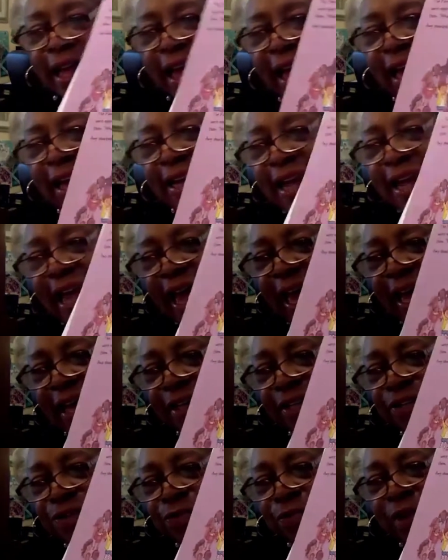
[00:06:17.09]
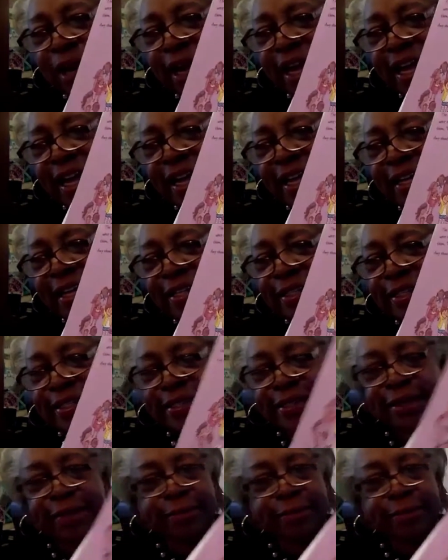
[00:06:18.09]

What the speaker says: and x-rays.